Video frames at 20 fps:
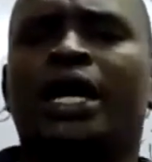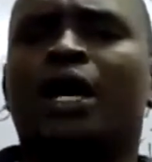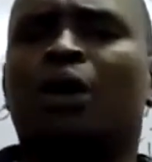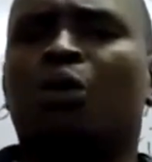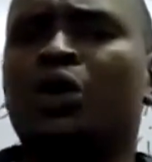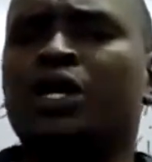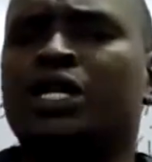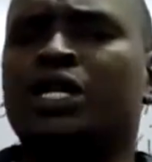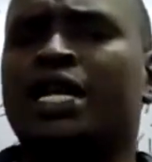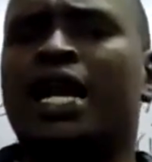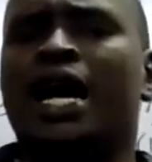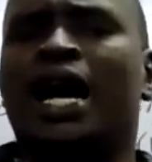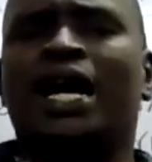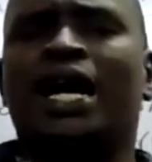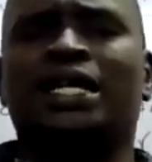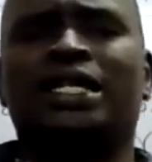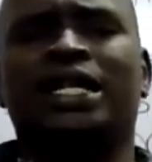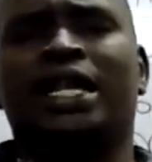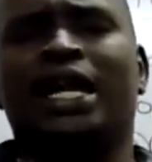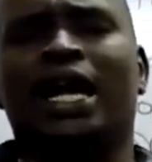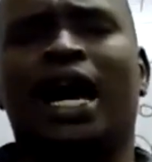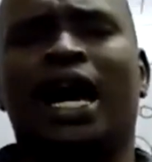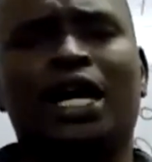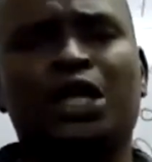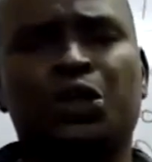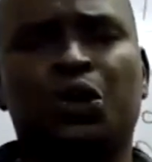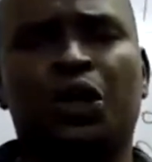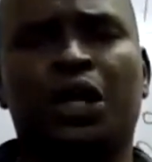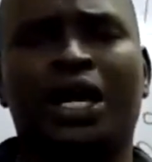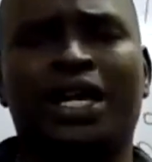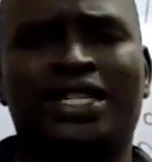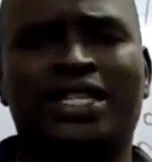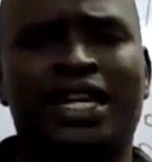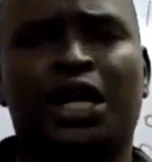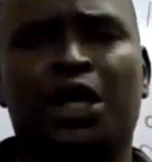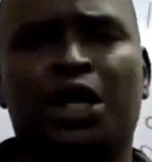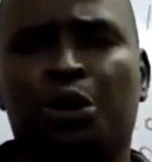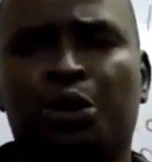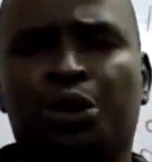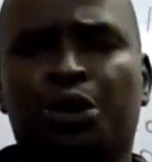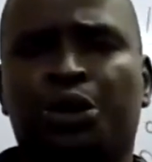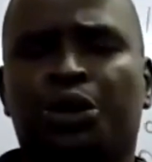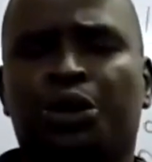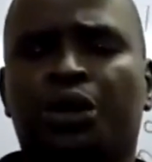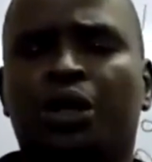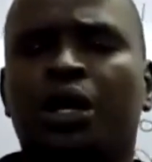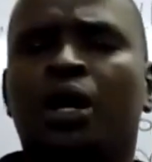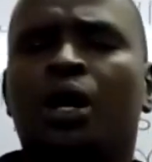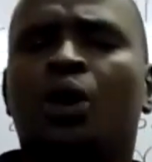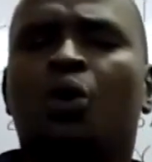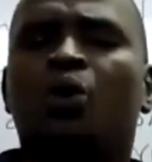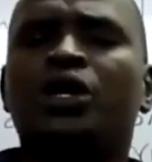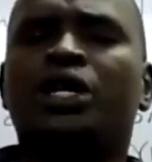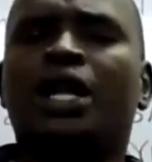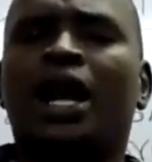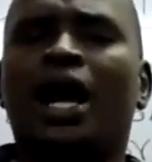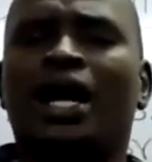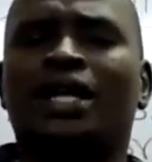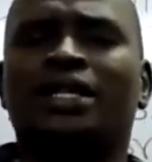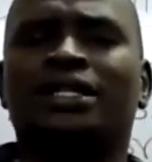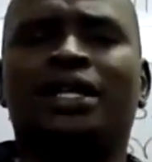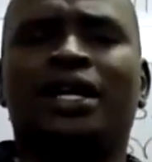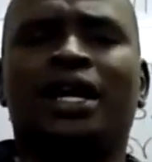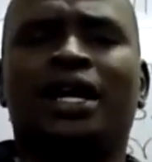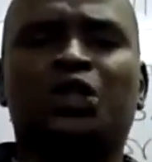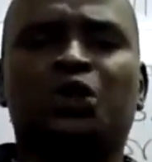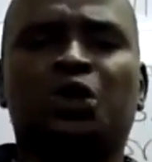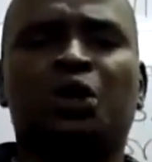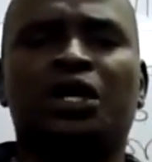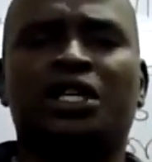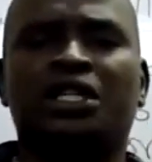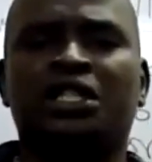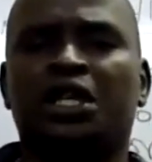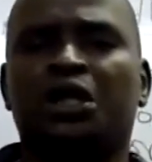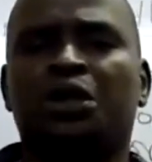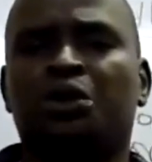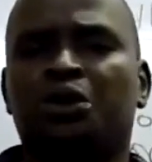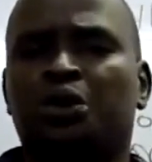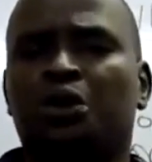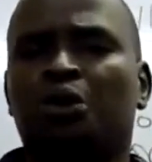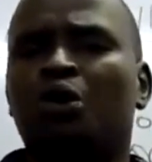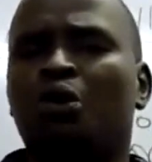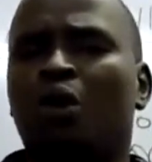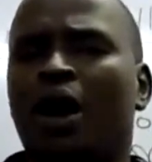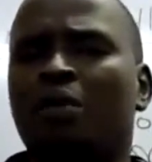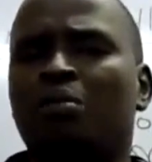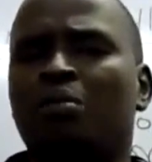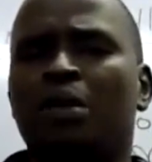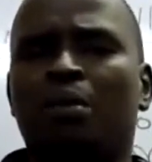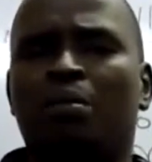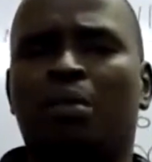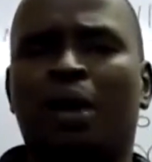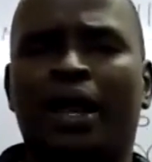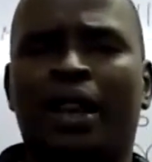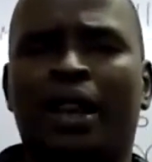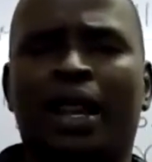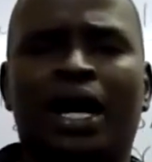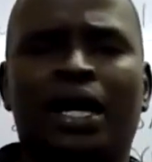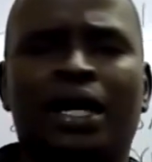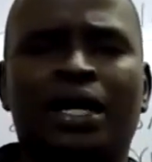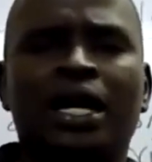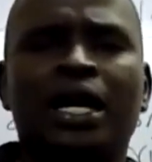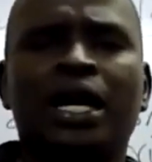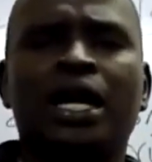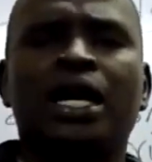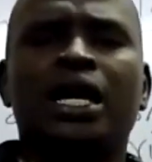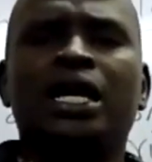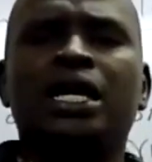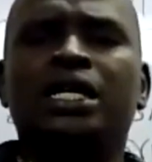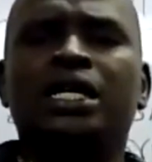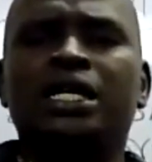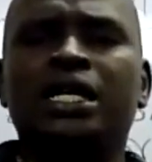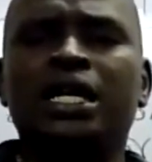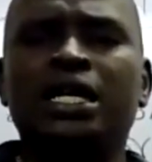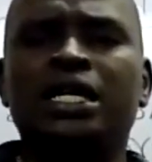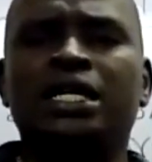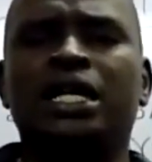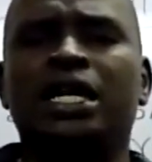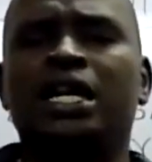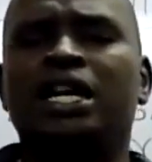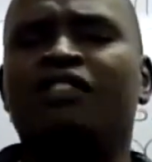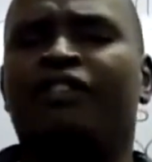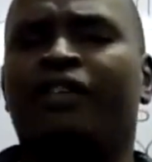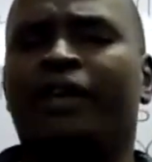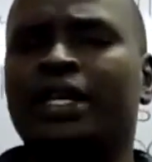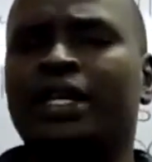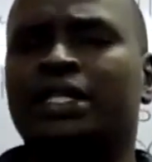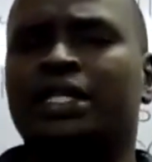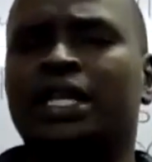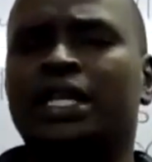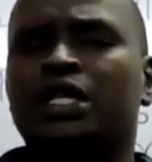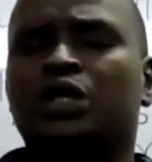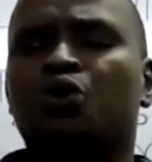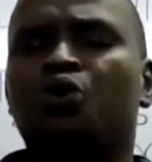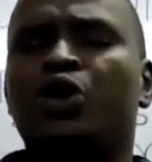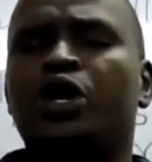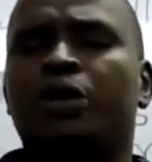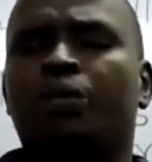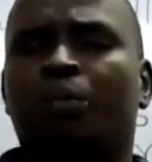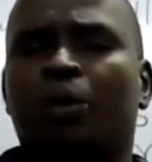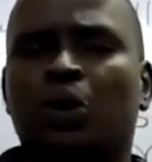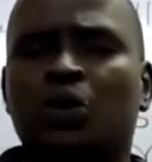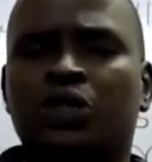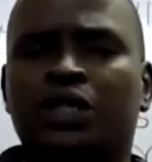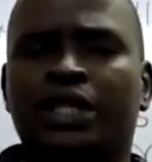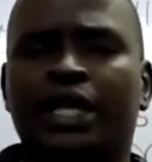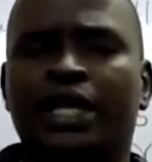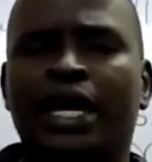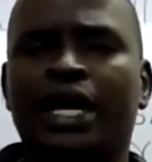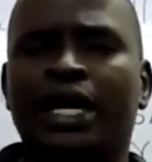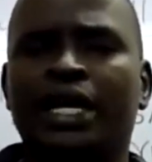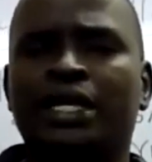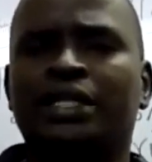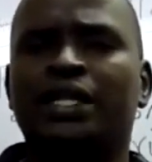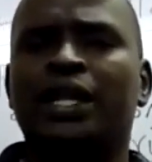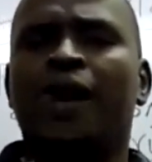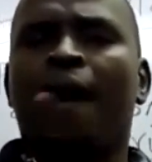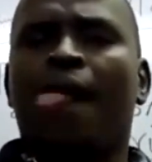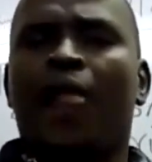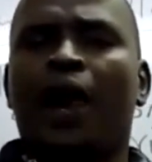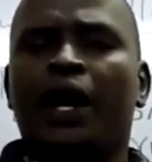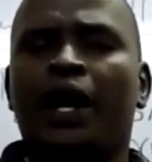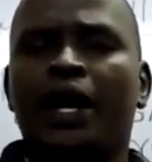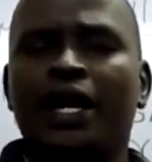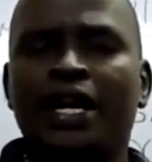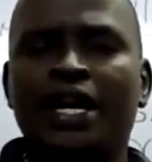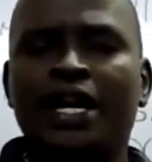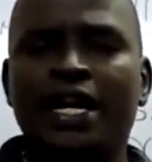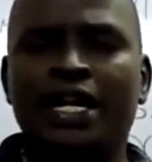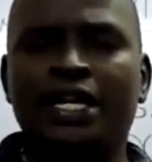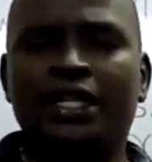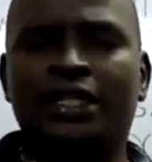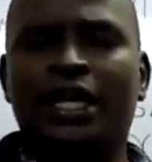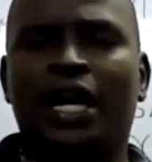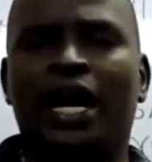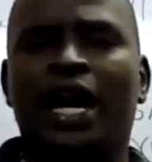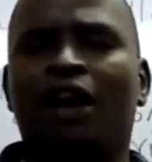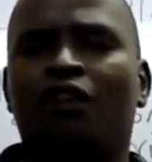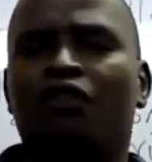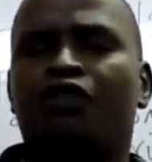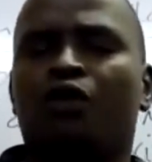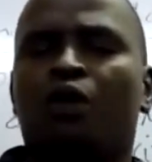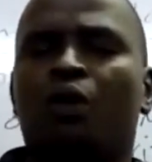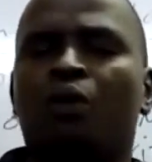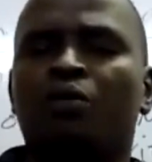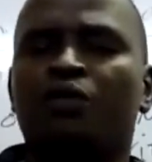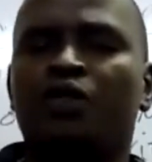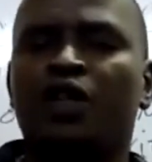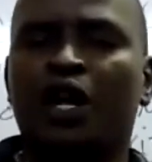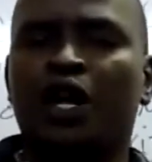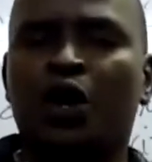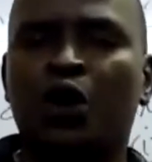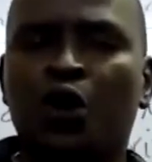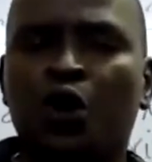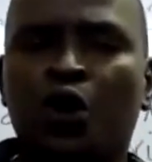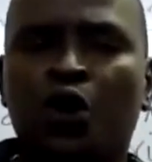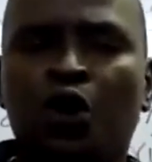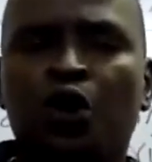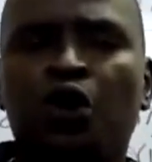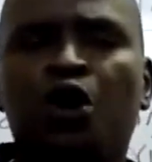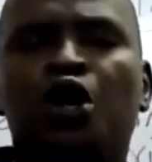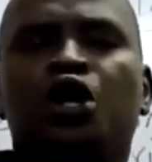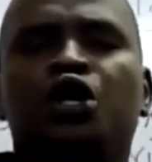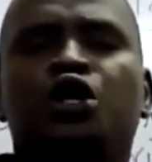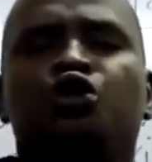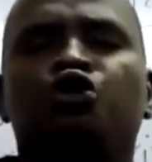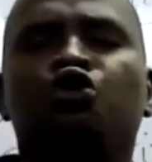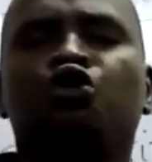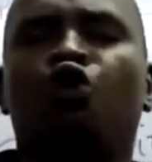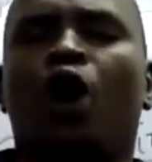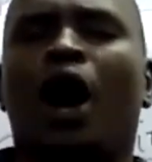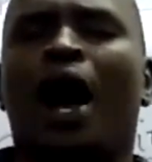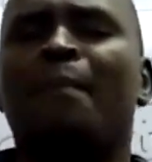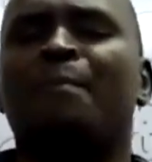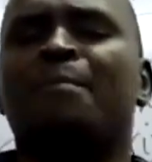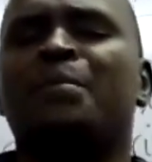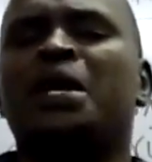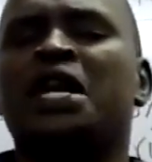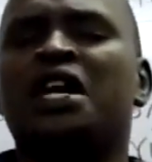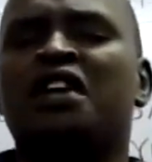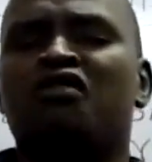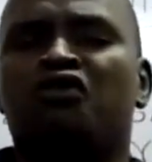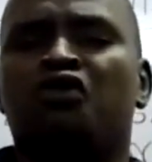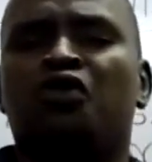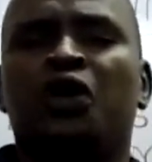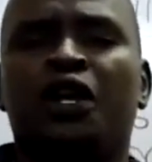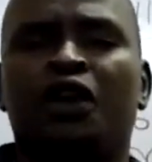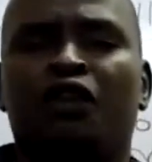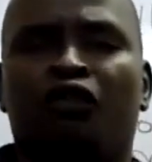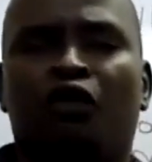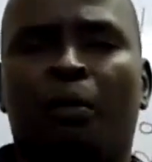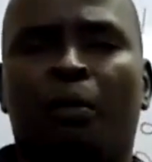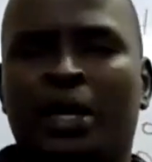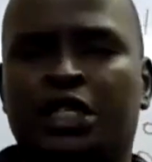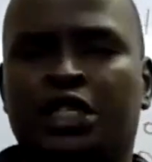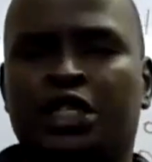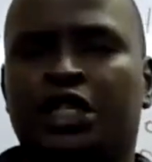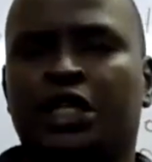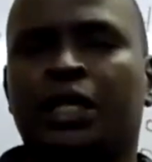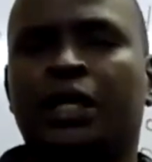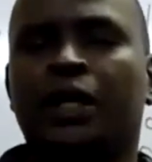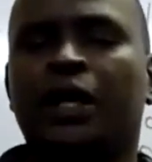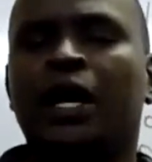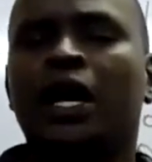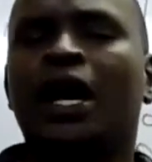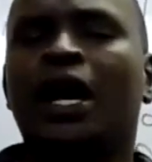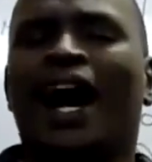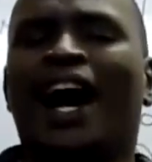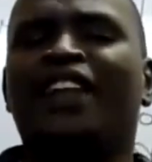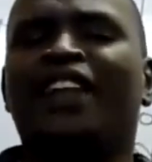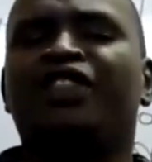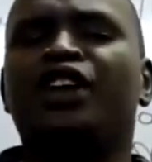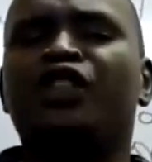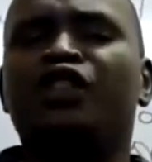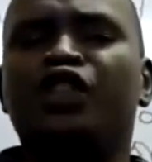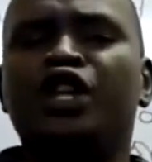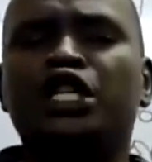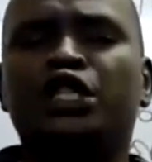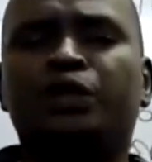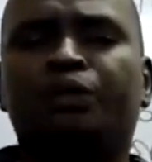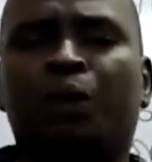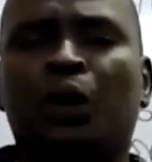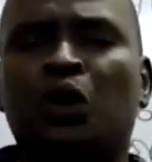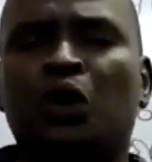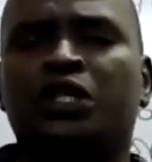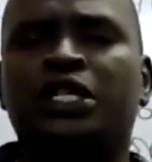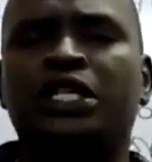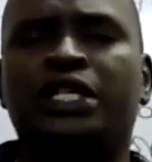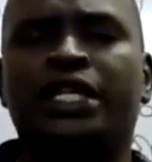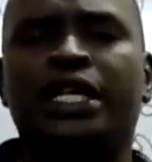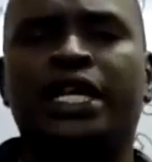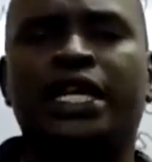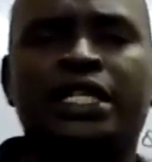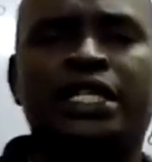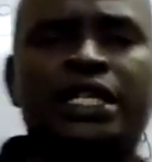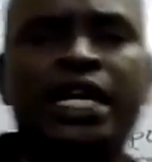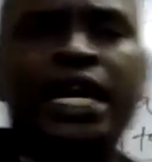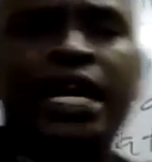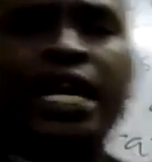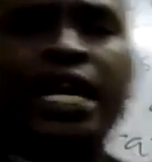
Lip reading: that which does the actual execution. What do I mean by that? It is the devices which process the data from the raw to a meaningful information. And then this processes